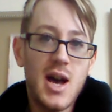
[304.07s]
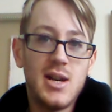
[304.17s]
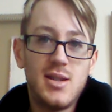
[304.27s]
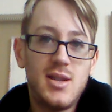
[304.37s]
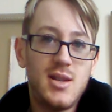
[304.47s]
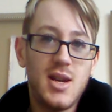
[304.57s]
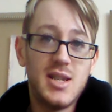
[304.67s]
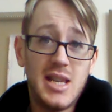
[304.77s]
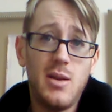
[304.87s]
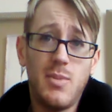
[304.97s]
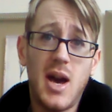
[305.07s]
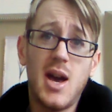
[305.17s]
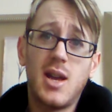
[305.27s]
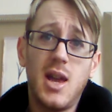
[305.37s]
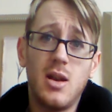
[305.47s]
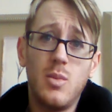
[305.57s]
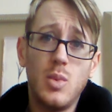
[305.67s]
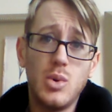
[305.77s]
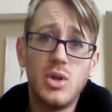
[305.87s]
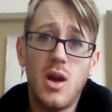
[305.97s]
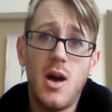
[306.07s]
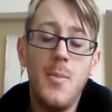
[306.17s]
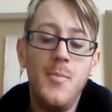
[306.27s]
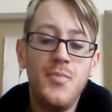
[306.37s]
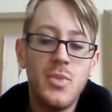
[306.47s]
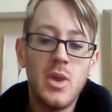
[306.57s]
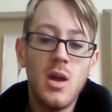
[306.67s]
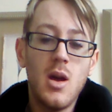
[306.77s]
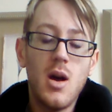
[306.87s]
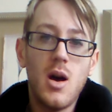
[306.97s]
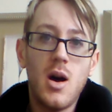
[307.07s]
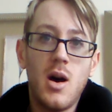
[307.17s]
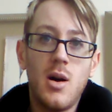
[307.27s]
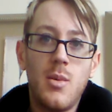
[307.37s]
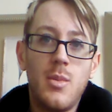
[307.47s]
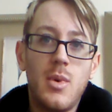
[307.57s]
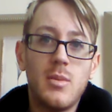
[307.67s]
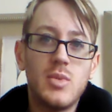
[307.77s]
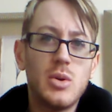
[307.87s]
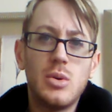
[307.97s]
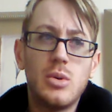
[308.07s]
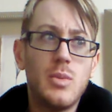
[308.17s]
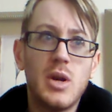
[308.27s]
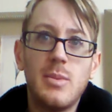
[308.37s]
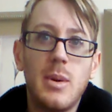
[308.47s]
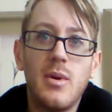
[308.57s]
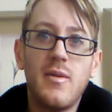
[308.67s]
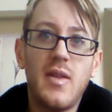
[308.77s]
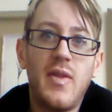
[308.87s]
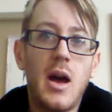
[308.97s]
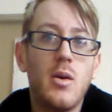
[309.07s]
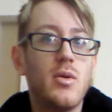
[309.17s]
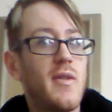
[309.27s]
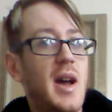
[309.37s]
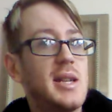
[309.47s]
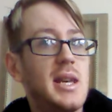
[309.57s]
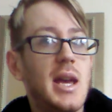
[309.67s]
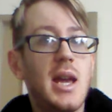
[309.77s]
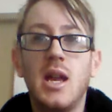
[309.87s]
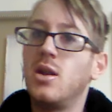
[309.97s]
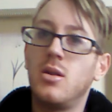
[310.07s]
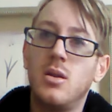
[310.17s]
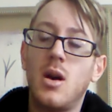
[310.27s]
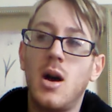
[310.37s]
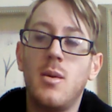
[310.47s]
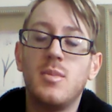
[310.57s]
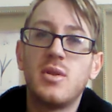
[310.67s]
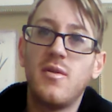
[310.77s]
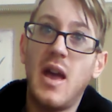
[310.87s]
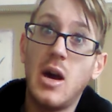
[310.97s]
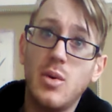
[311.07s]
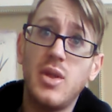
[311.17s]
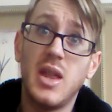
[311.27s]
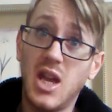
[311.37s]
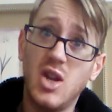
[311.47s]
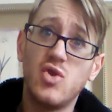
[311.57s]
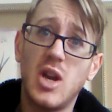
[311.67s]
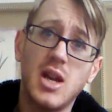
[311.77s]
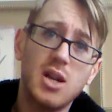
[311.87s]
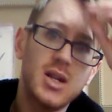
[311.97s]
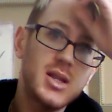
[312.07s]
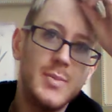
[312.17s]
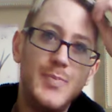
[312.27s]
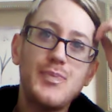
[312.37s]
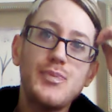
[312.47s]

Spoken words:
as a tea bag in water. I'm sure most people have had that or have had it in sort of healthy drinks.